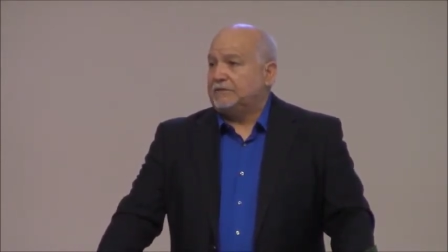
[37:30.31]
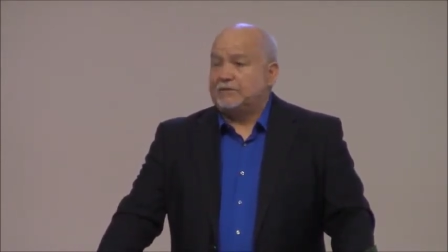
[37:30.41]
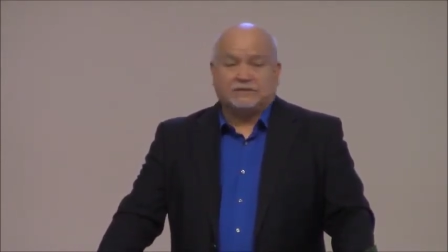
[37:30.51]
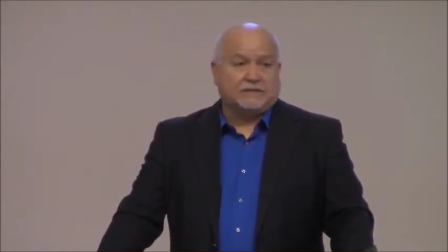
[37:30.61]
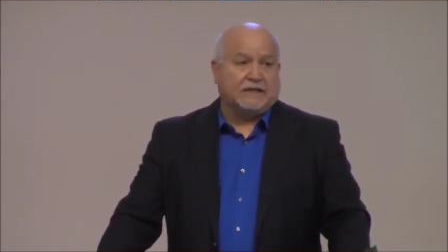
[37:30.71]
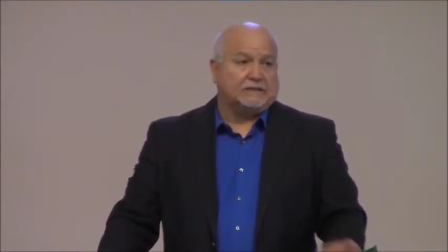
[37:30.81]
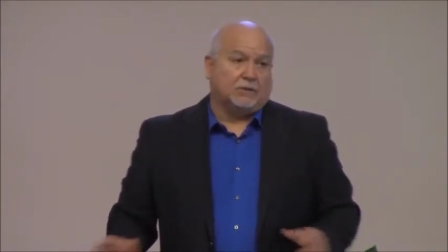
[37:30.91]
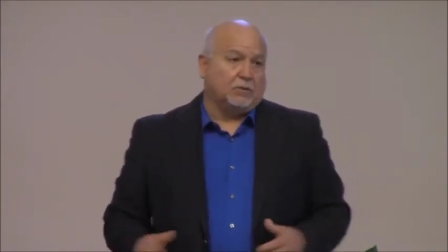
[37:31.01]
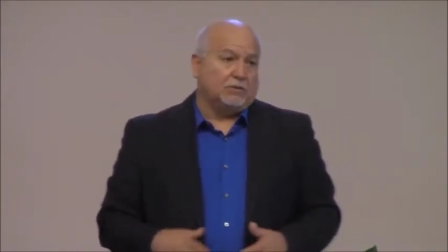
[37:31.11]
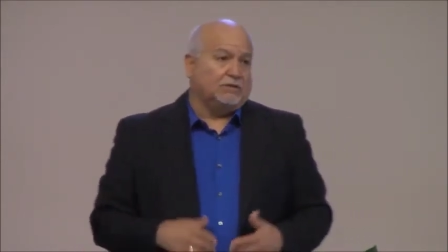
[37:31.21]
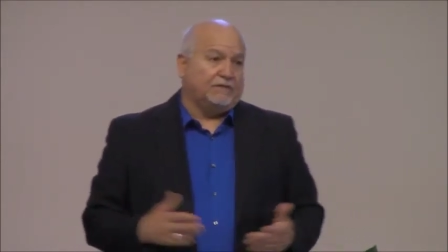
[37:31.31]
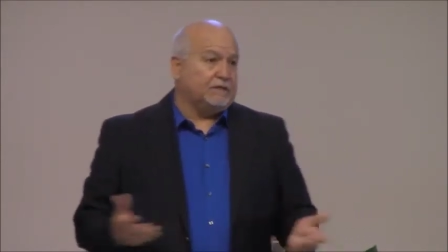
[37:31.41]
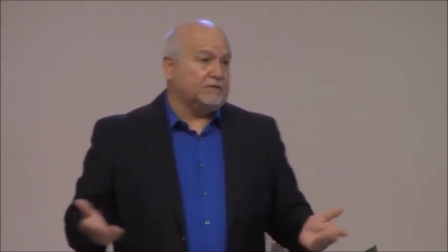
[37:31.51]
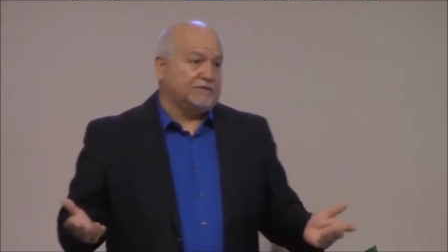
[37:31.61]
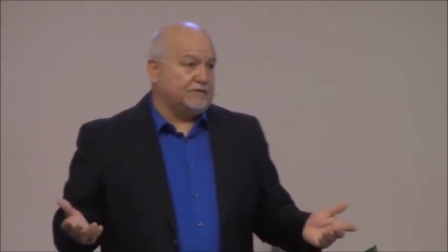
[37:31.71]
Trust God. The whole
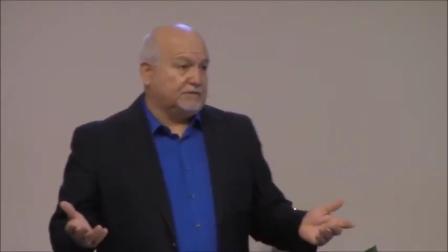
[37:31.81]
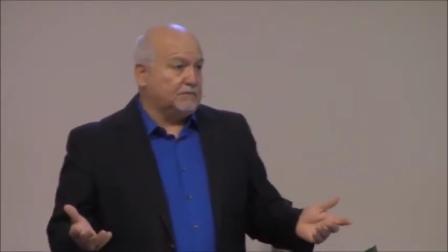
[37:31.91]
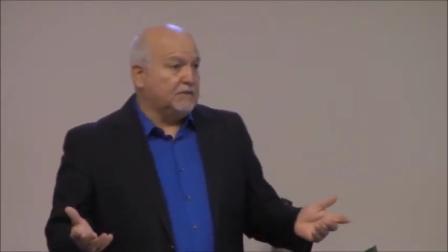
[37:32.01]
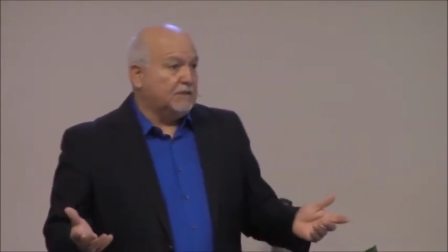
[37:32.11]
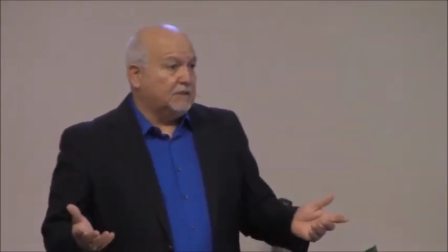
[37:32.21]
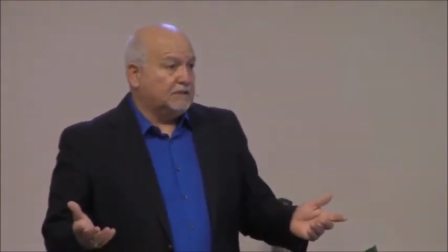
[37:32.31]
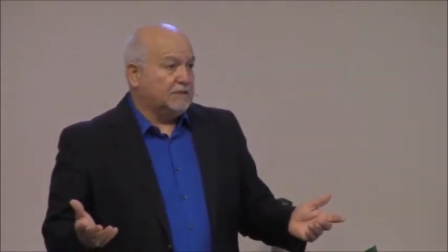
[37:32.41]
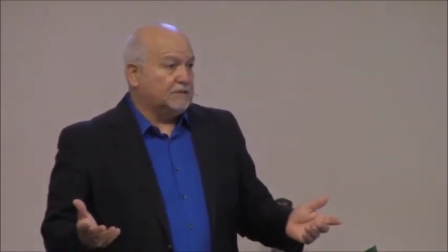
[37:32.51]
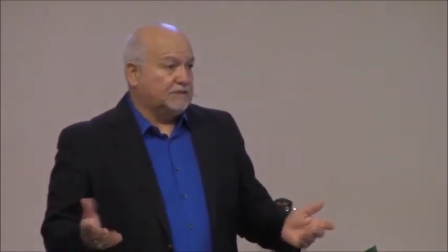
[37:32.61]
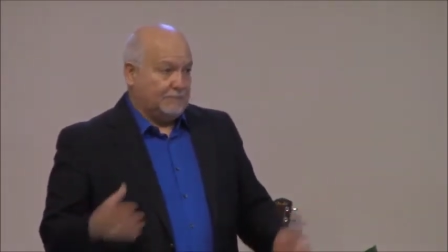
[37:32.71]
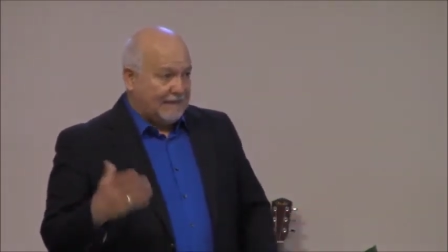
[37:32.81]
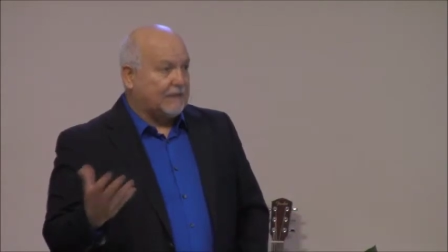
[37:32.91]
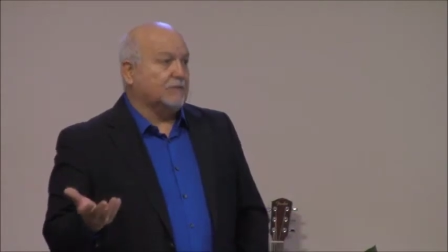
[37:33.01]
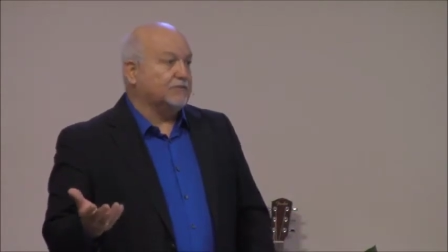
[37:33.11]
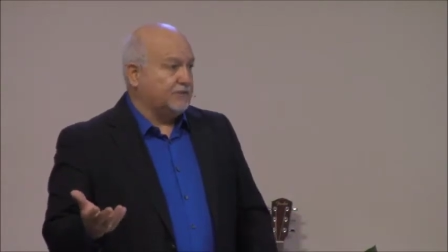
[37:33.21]
Levitical system, the
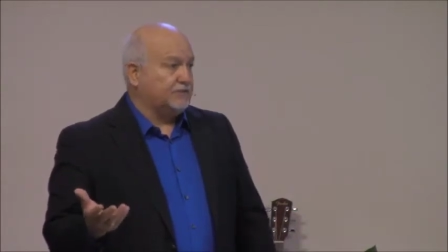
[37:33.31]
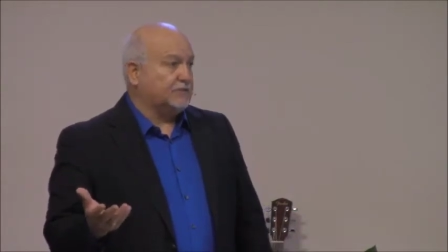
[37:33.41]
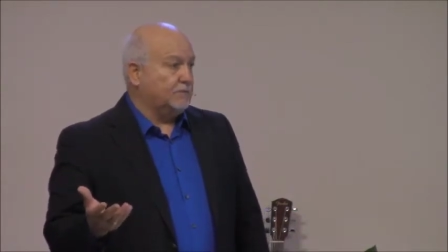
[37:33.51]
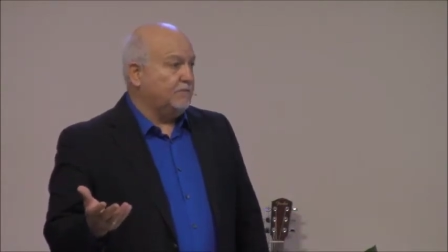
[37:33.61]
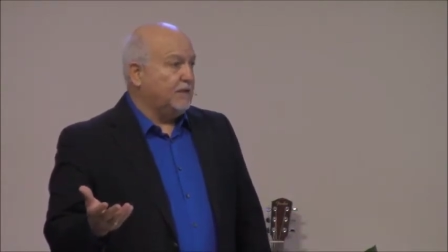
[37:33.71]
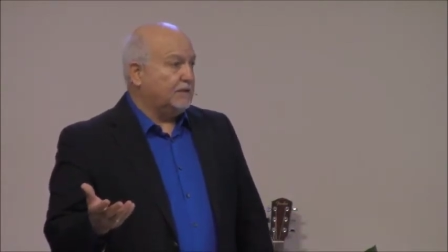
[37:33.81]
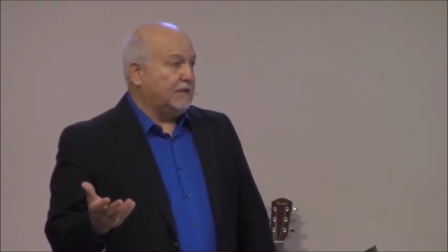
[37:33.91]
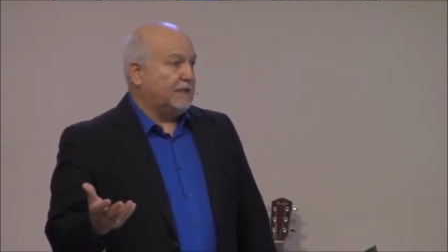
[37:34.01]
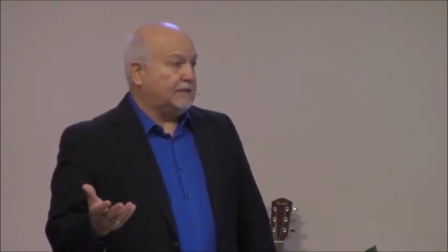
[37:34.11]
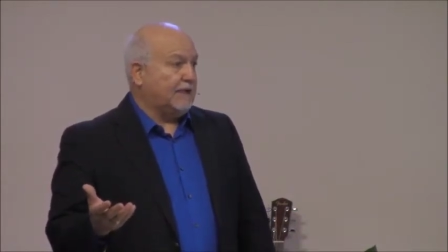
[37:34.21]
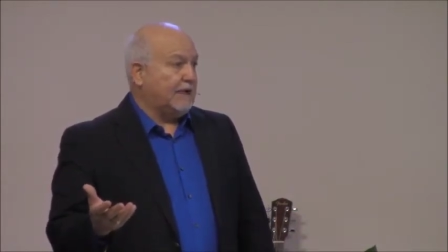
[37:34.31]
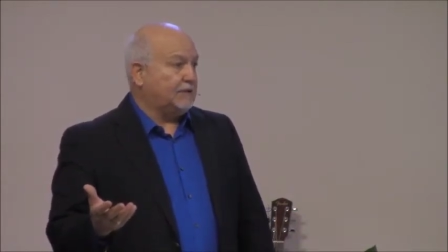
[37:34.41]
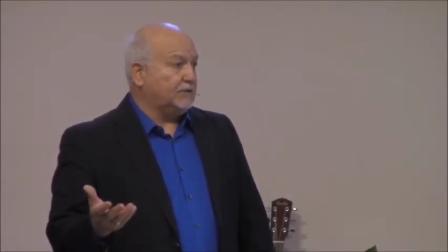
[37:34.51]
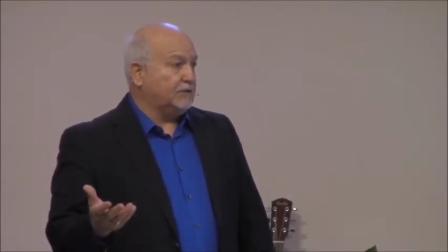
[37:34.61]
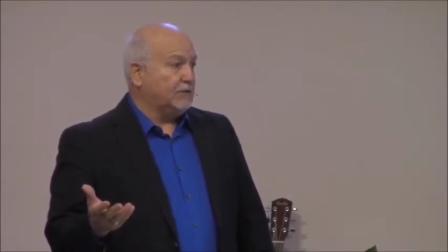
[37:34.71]
sabbatical system, that they
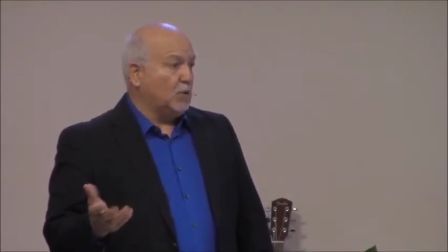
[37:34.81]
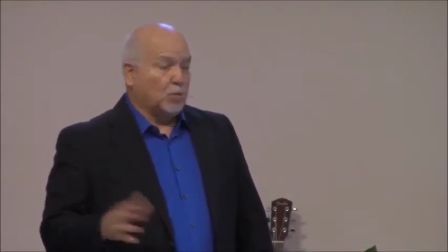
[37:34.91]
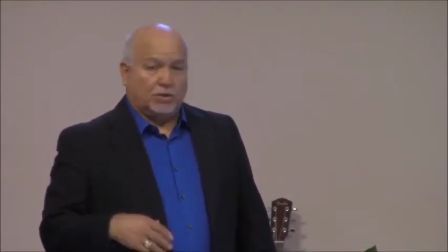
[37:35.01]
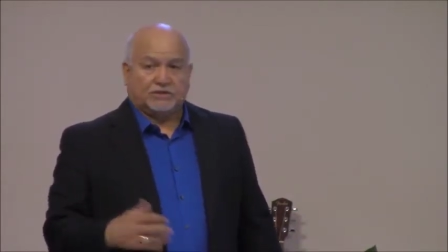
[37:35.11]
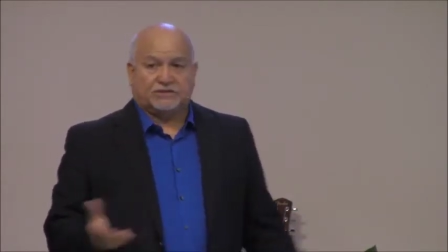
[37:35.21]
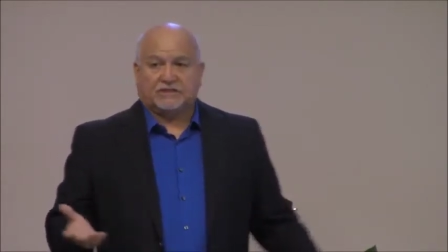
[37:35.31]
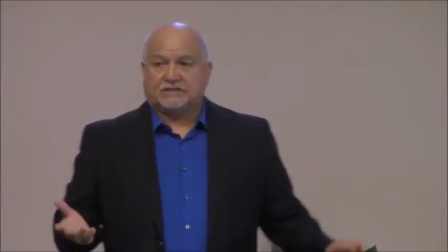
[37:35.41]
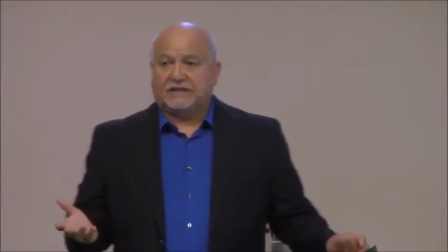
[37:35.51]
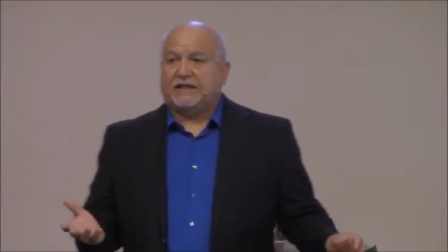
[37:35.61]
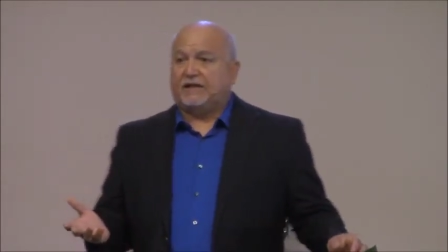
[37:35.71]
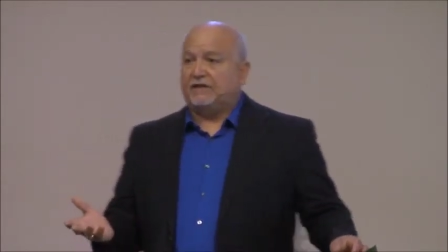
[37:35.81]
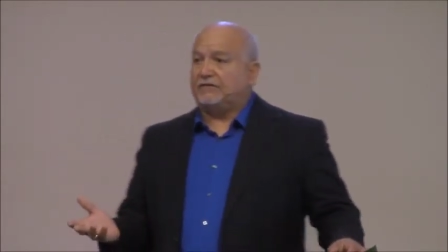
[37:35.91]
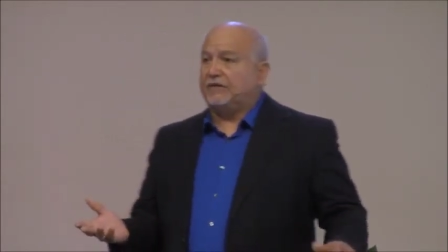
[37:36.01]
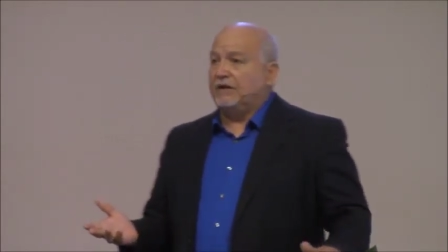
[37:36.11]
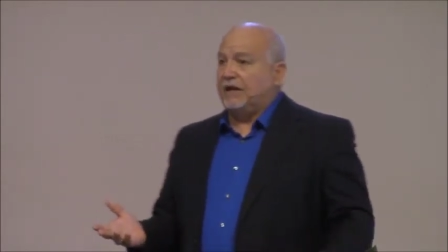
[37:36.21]
had to work six
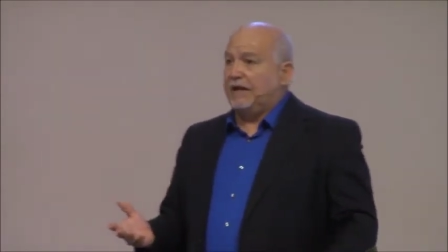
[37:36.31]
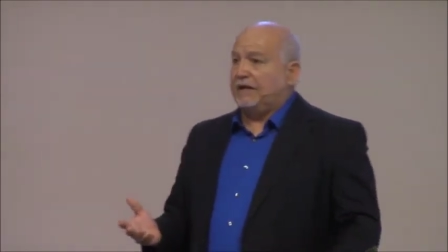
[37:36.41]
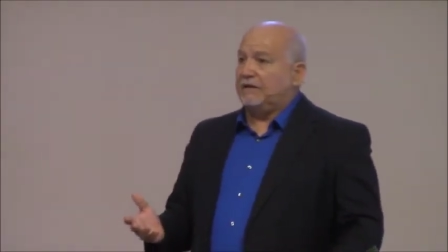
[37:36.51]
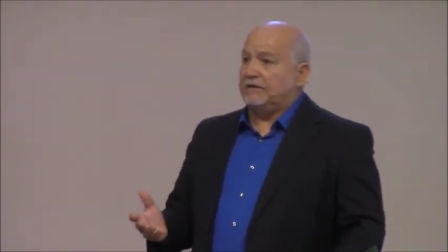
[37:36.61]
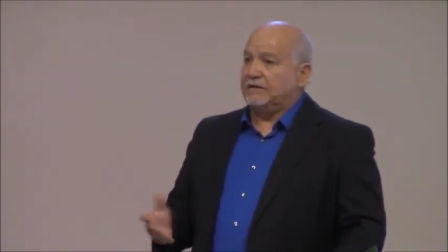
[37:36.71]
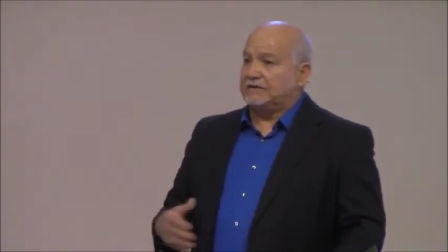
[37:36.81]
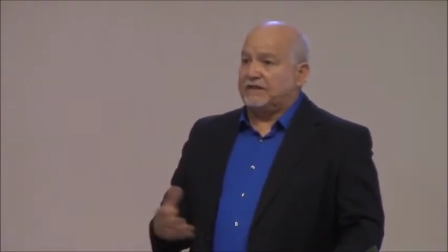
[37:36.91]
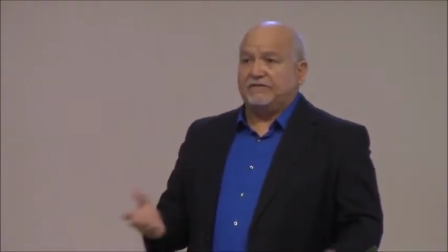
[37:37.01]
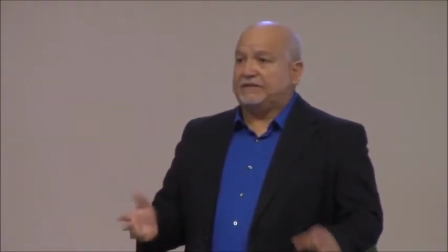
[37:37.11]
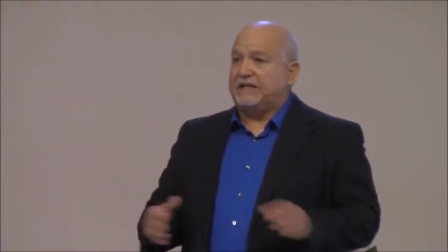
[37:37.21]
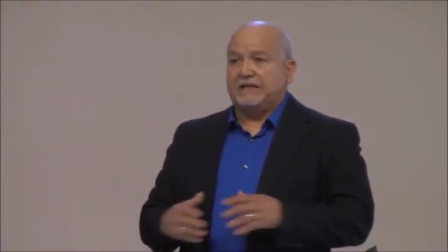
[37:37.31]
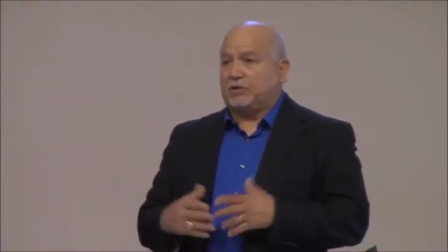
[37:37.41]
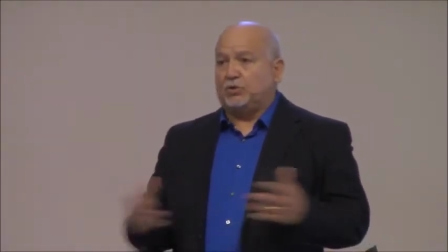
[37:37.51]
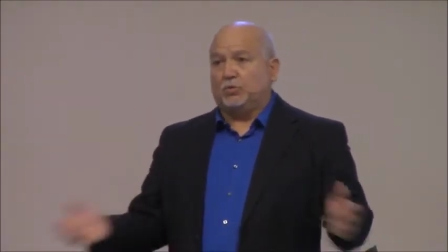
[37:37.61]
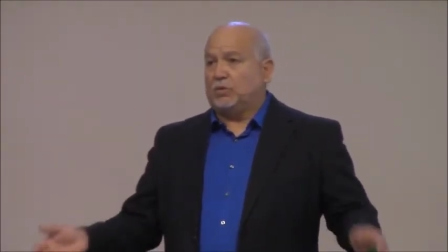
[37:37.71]
days, and the seventh day they
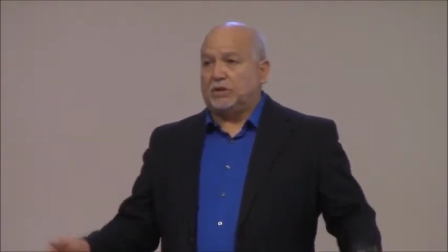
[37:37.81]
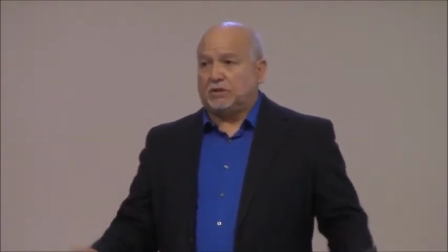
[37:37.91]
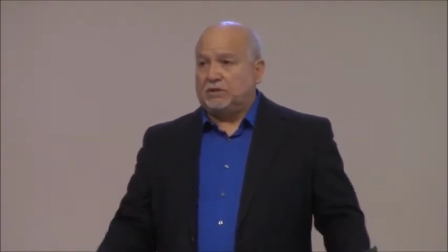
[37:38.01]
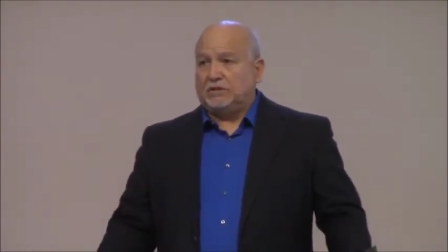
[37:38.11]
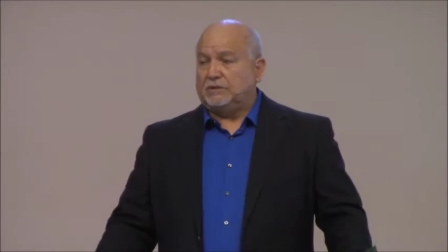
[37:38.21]
couldn't work.